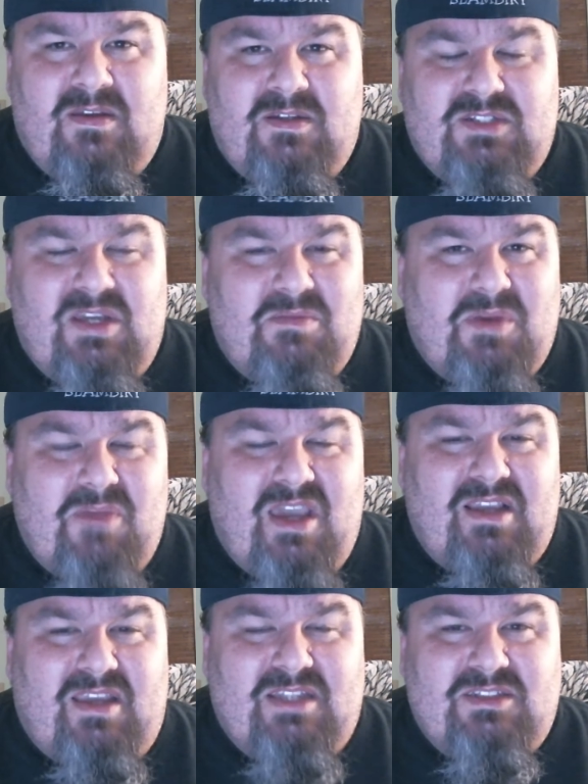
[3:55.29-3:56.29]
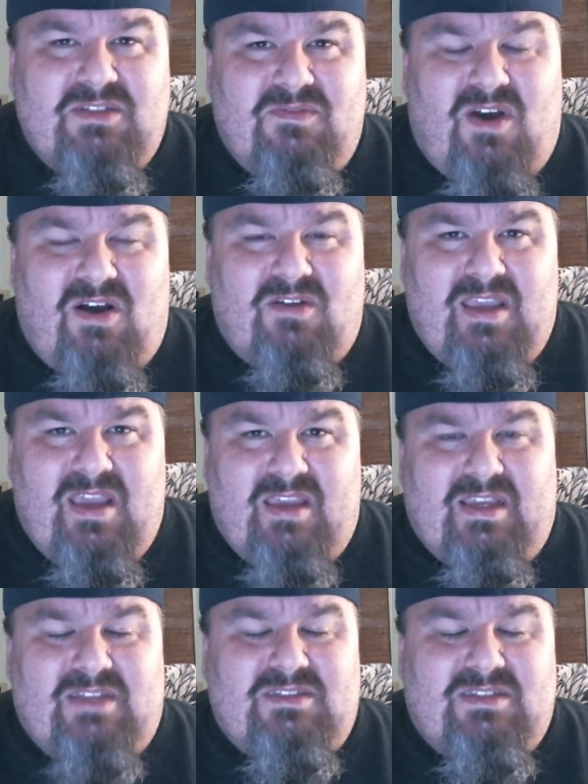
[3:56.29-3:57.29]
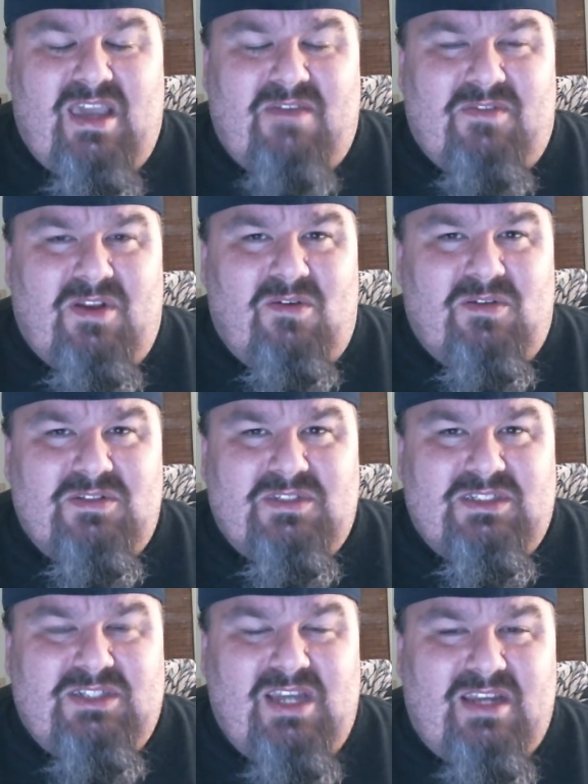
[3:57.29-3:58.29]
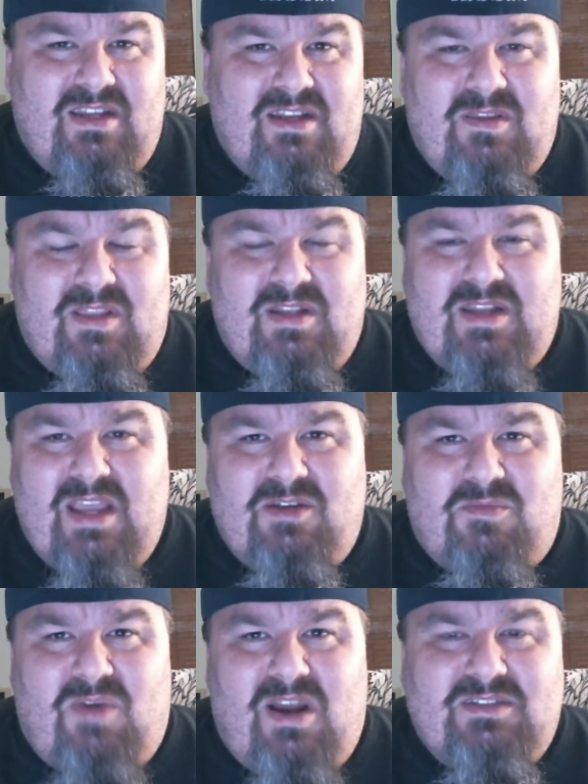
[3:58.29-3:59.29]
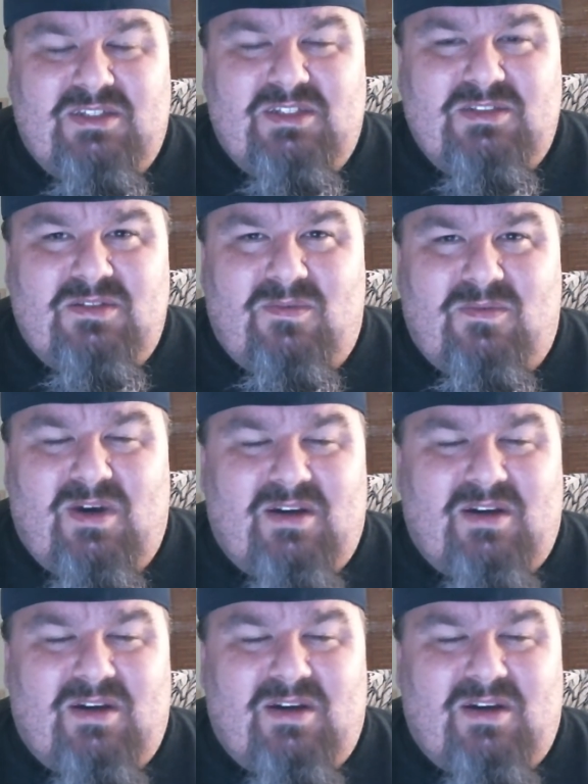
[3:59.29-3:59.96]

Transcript: Shane McMahon gets involved and gets Kevin Owens ejected. Then Daniel Bryan says, while